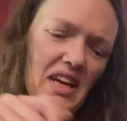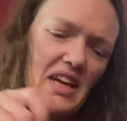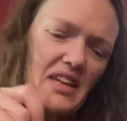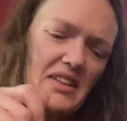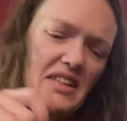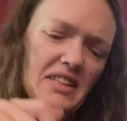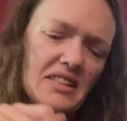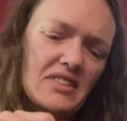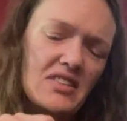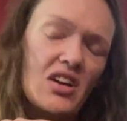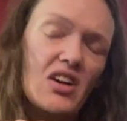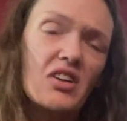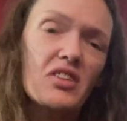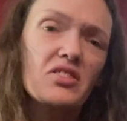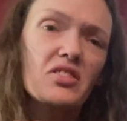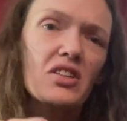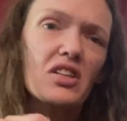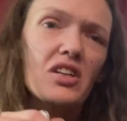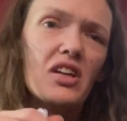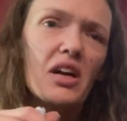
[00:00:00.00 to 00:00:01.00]
These dogs
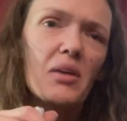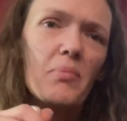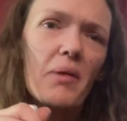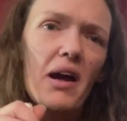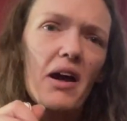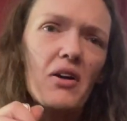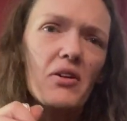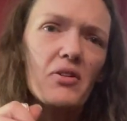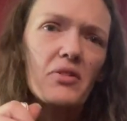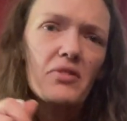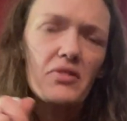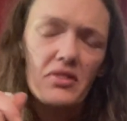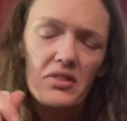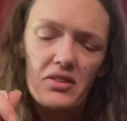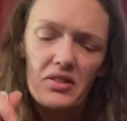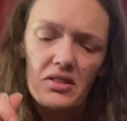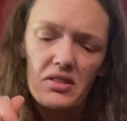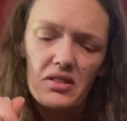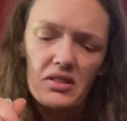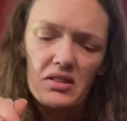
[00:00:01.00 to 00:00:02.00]
are about,
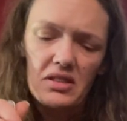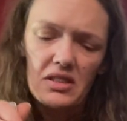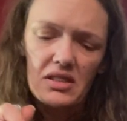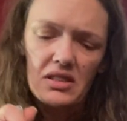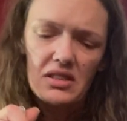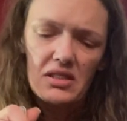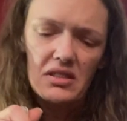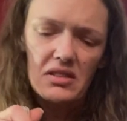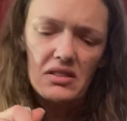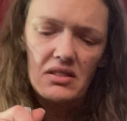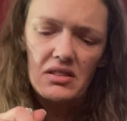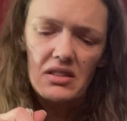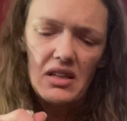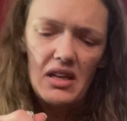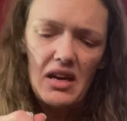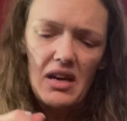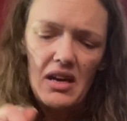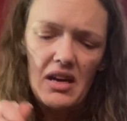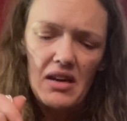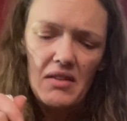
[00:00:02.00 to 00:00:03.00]

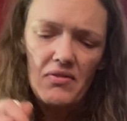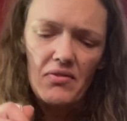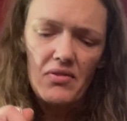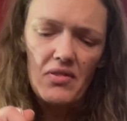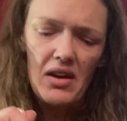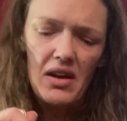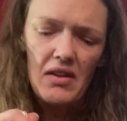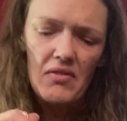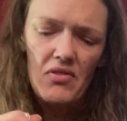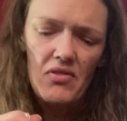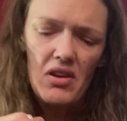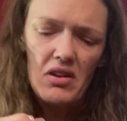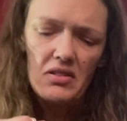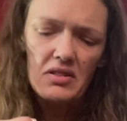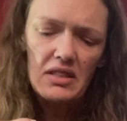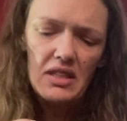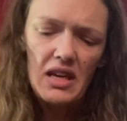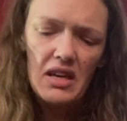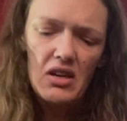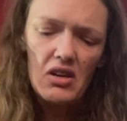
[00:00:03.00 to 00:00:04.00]
I've
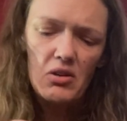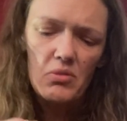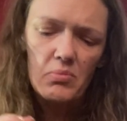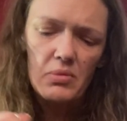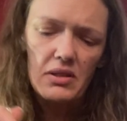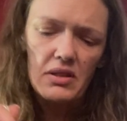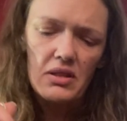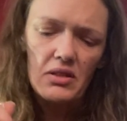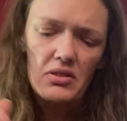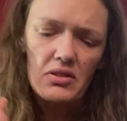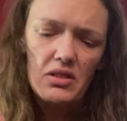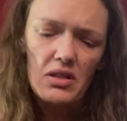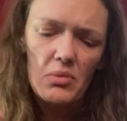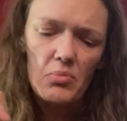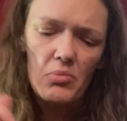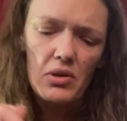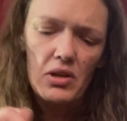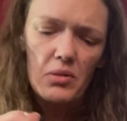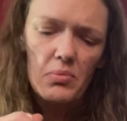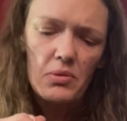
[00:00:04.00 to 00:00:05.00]
lost count, but they're
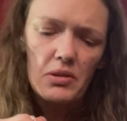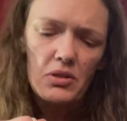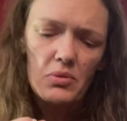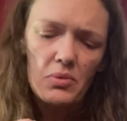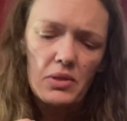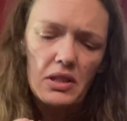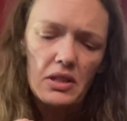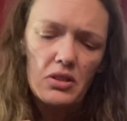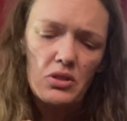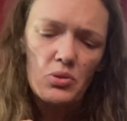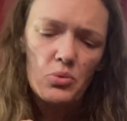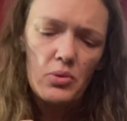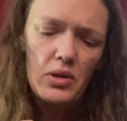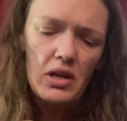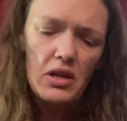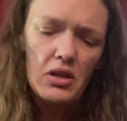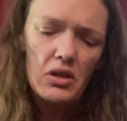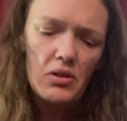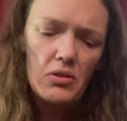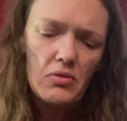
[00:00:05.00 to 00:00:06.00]
somewhere between
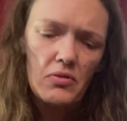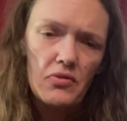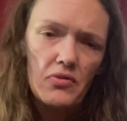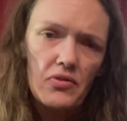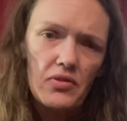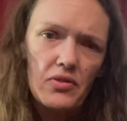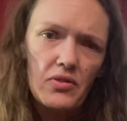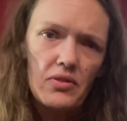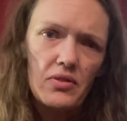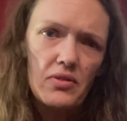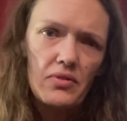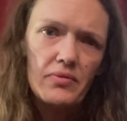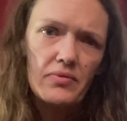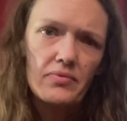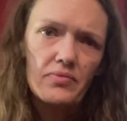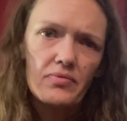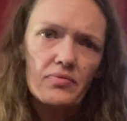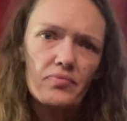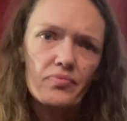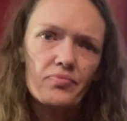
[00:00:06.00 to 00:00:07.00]
12,
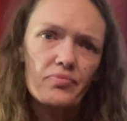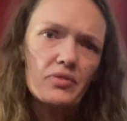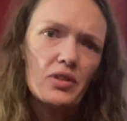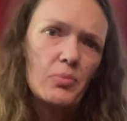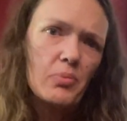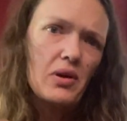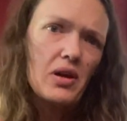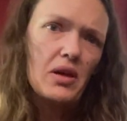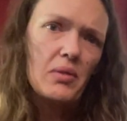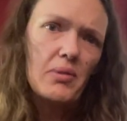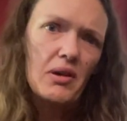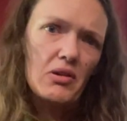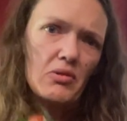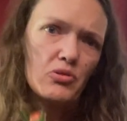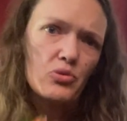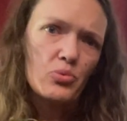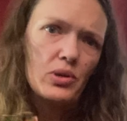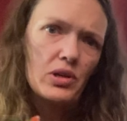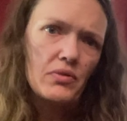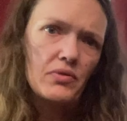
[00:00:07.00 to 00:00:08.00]
they're probably about
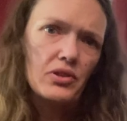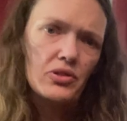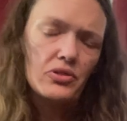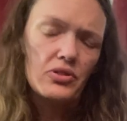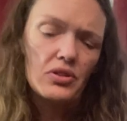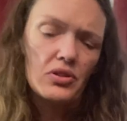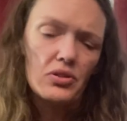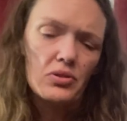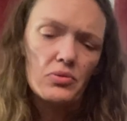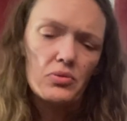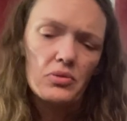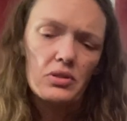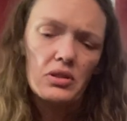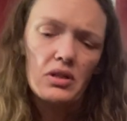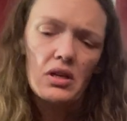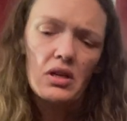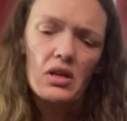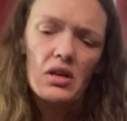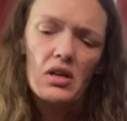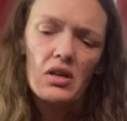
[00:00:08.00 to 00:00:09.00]
12 years old,
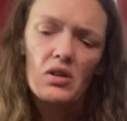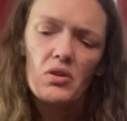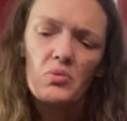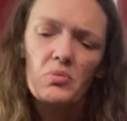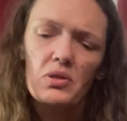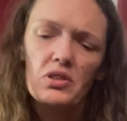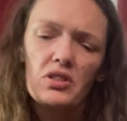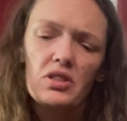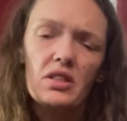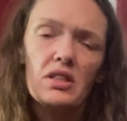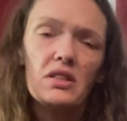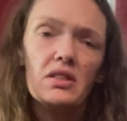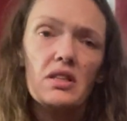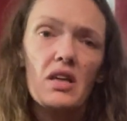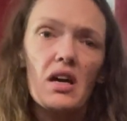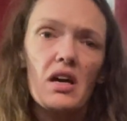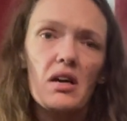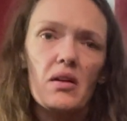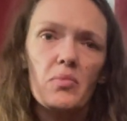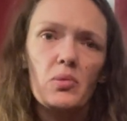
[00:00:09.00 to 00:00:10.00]
which is
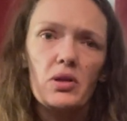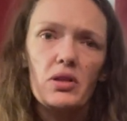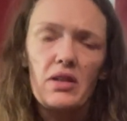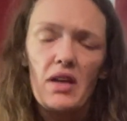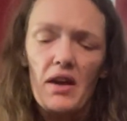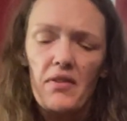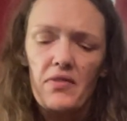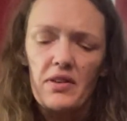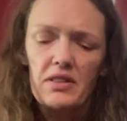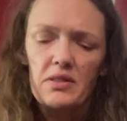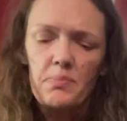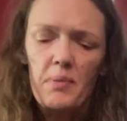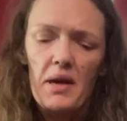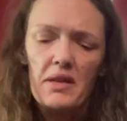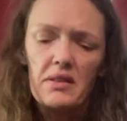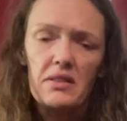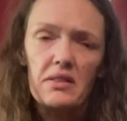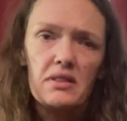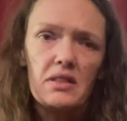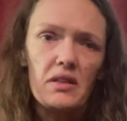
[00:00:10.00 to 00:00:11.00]
a good life
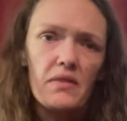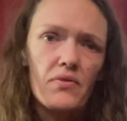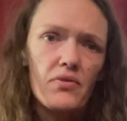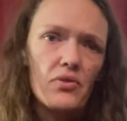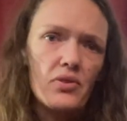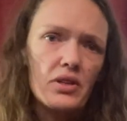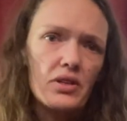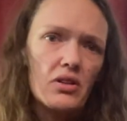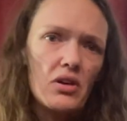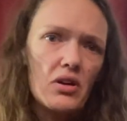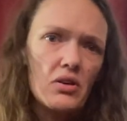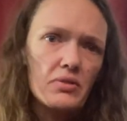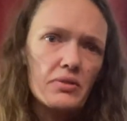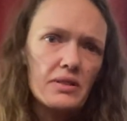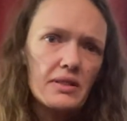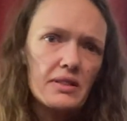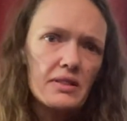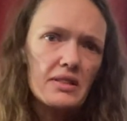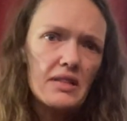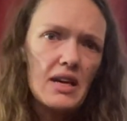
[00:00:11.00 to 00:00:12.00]
expectancy for a dog
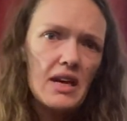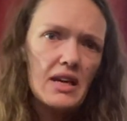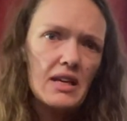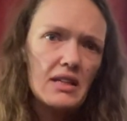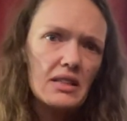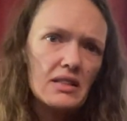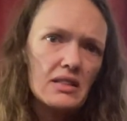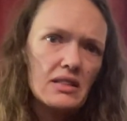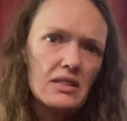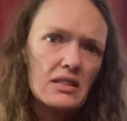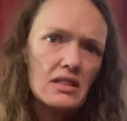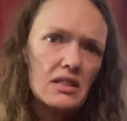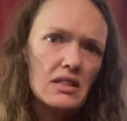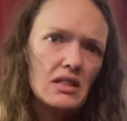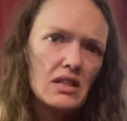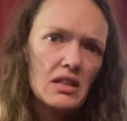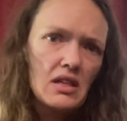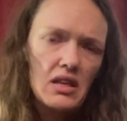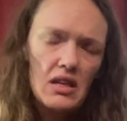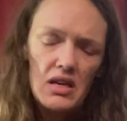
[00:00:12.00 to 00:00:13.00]
this size.
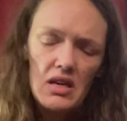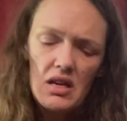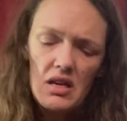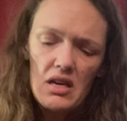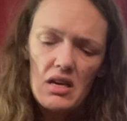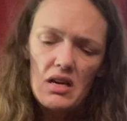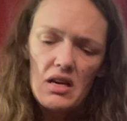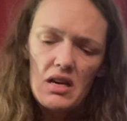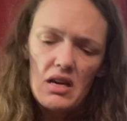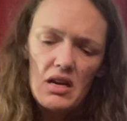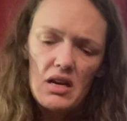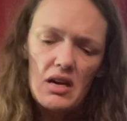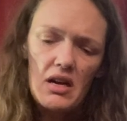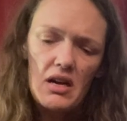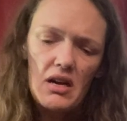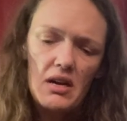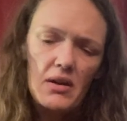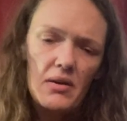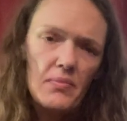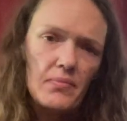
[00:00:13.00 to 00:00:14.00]

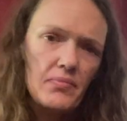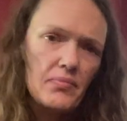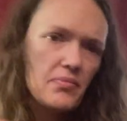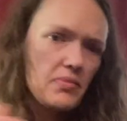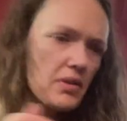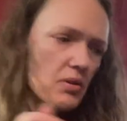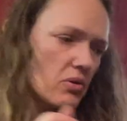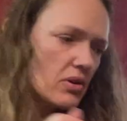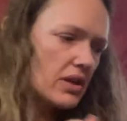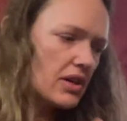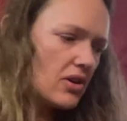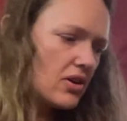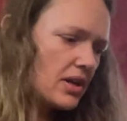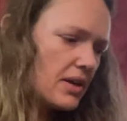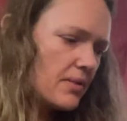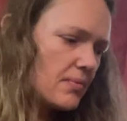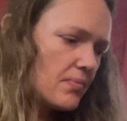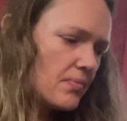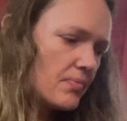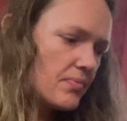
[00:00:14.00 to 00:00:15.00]
You want a carrot?